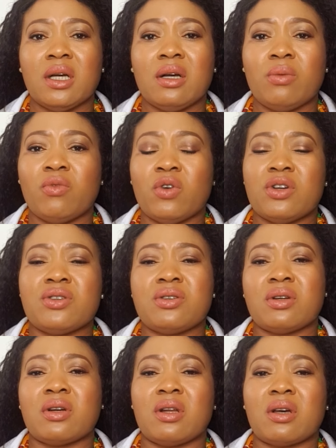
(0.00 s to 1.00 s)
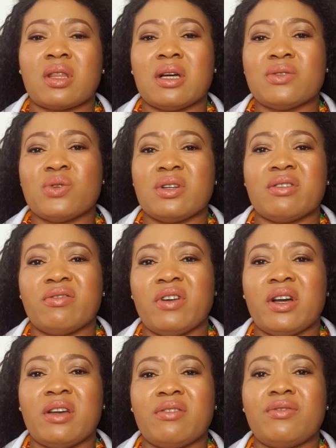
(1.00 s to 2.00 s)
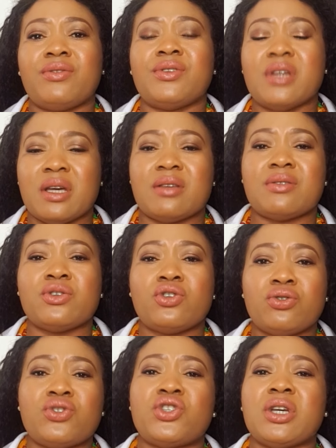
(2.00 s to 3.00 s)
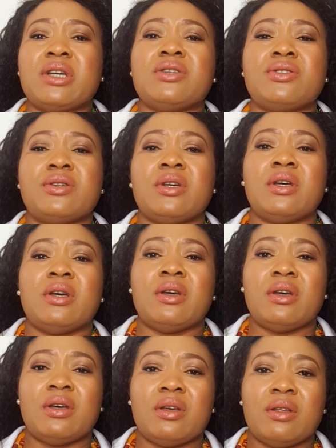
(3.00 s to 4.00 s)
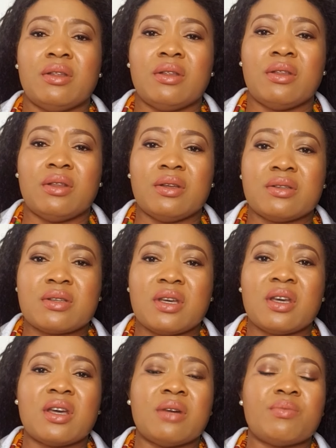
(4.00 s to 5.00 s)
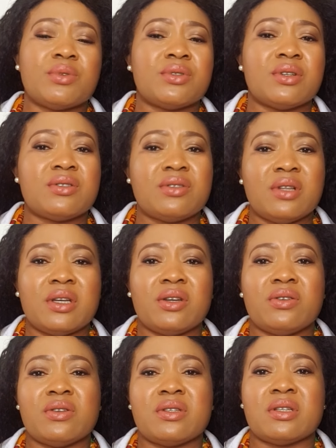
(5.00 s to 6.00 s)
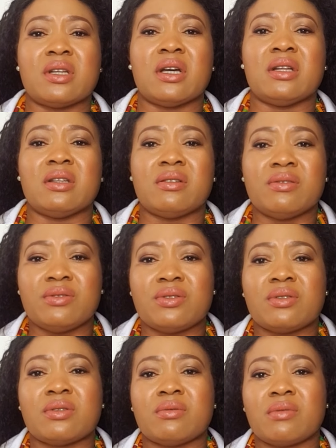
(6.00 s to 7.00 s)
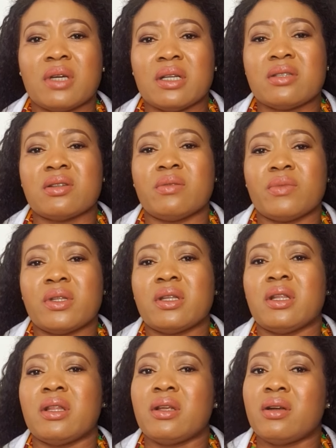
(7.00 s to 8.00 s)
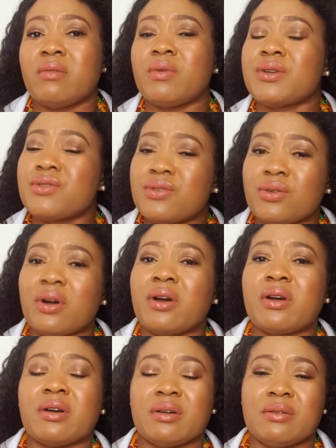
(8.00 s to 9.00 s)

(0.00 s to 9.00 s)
once you clock that 25, yes, you should change the skincare product that you're using and get something a little bit stronger